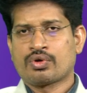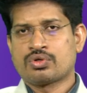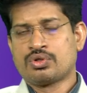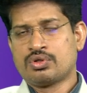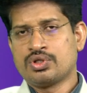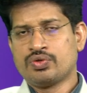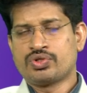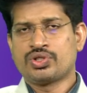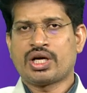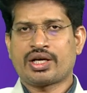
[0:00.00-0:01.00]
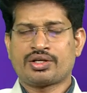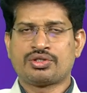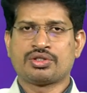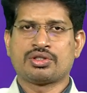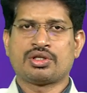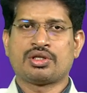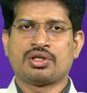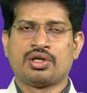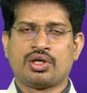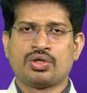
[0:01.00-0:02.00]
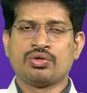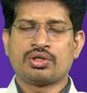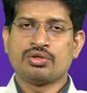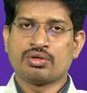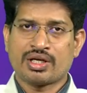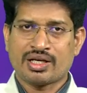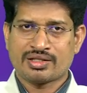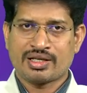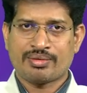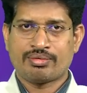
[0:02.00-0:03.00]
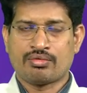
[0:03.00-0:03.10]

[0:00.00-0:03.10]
So, in which direction uh, you you can escape,